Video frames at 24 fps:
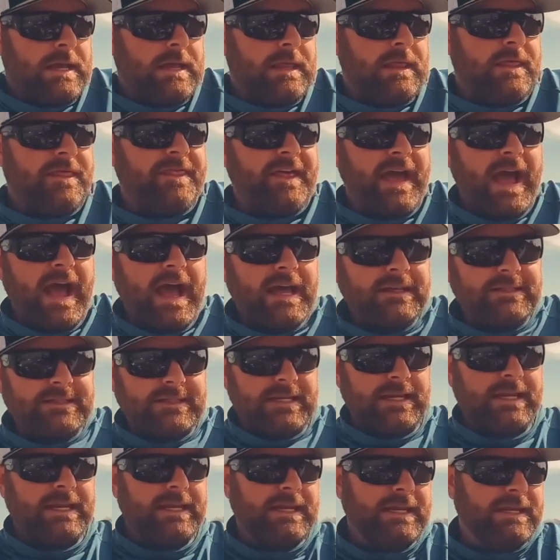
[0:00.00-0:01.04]
that
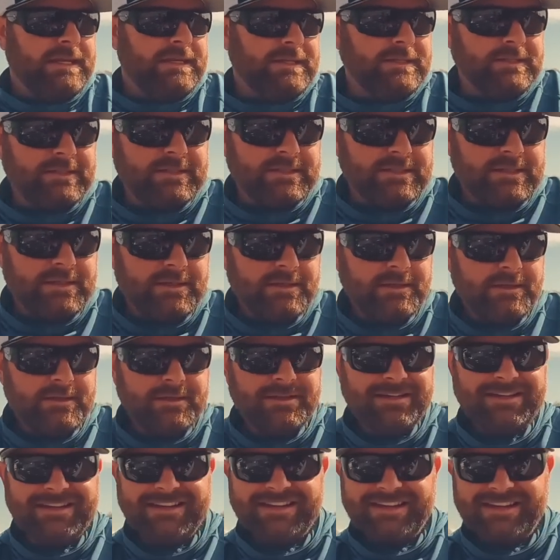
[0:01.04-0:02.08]
is,
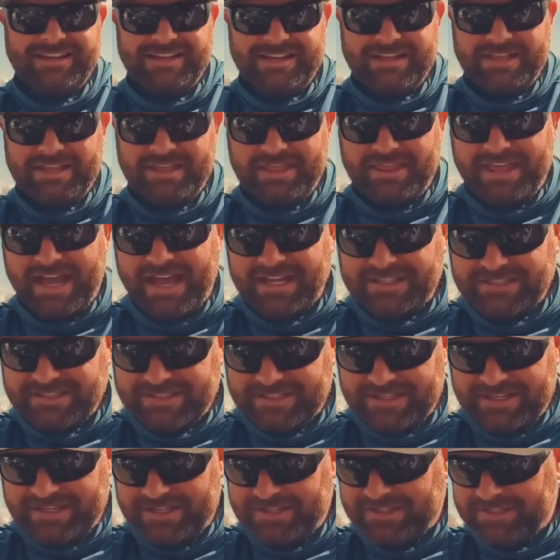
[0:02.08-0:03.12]

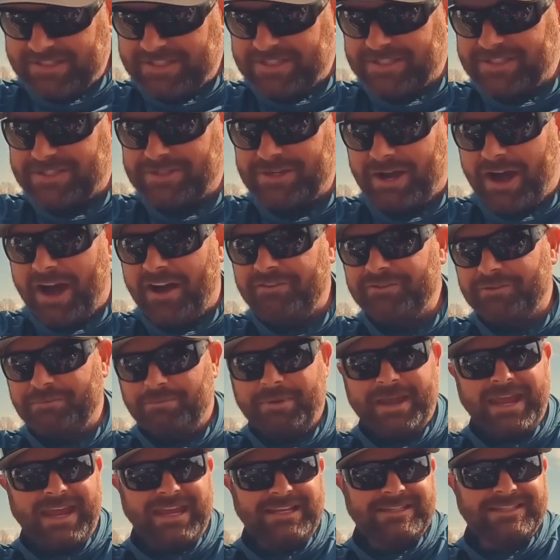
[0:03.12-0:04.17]
that's soft
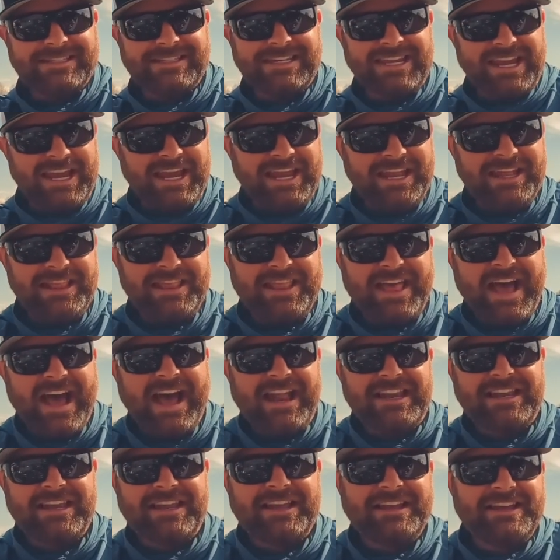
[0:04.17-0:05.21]
baits in
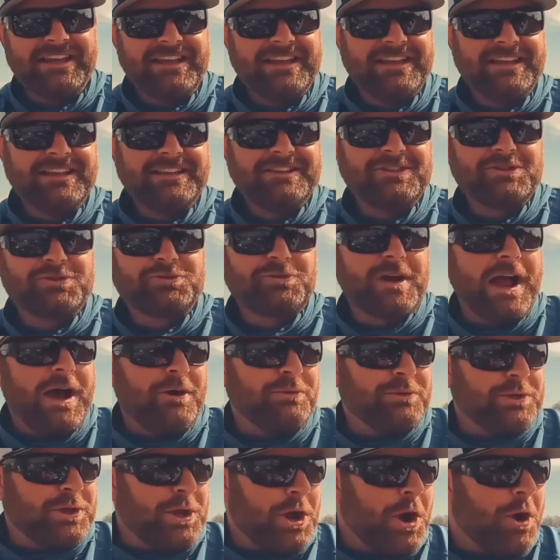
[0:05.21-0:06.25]
that
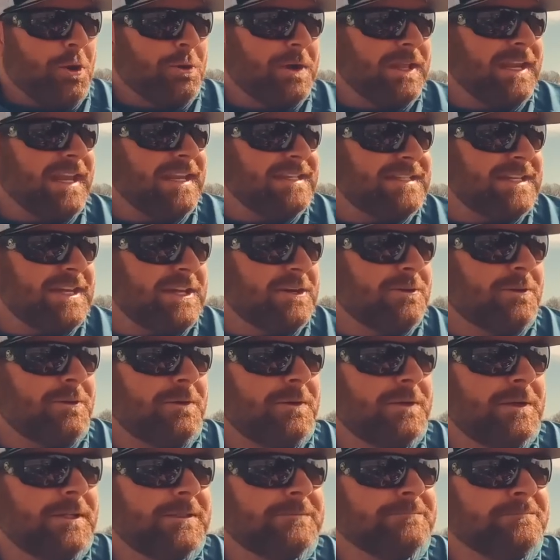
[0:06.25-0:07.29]
trout kokanee
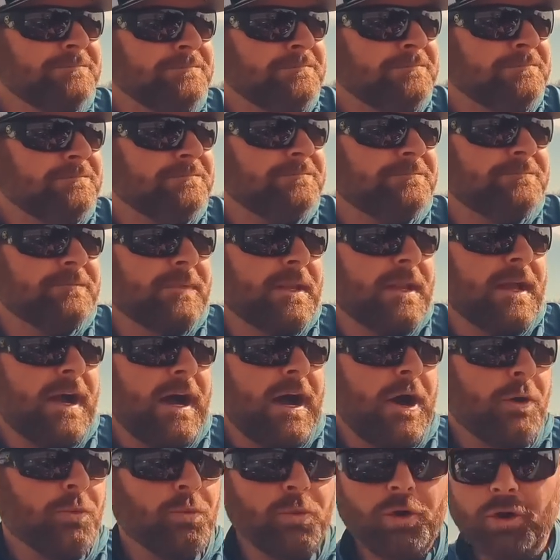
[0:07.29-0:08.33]
deal.
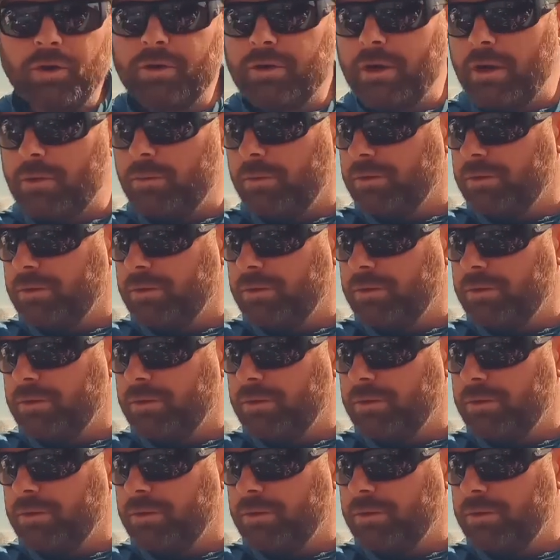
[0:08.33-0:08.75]
Uh, real quick,